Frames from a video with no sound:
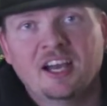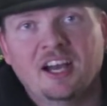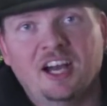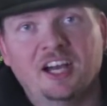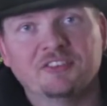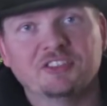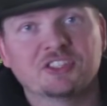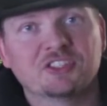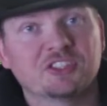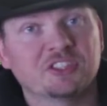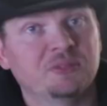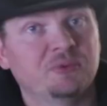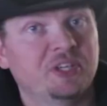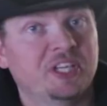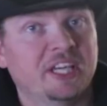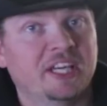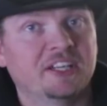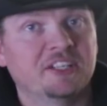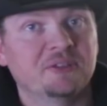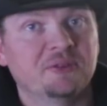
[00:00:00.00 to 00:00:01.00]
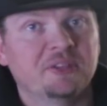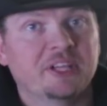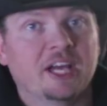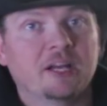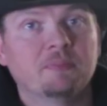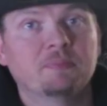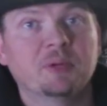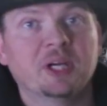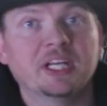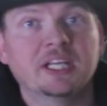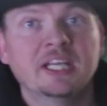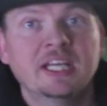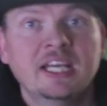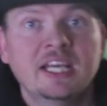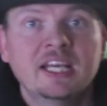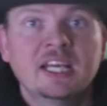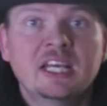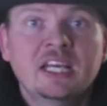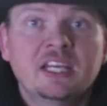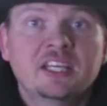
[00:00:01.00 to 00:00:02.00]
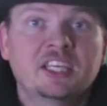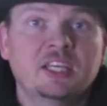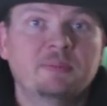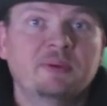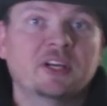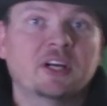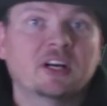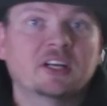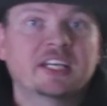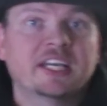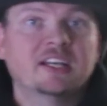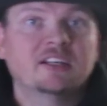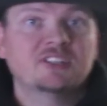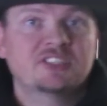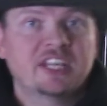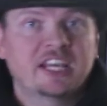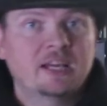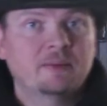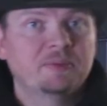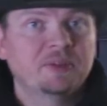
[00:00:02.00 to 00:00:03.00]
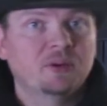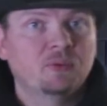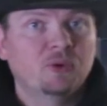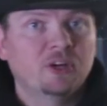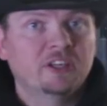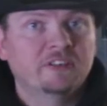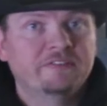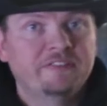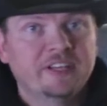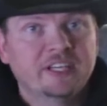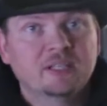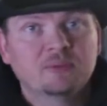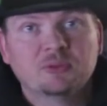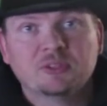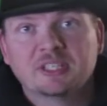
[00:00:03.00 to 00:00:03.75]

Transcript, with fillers: Obviously, we can't do that, but keeping our cows happy and well fed,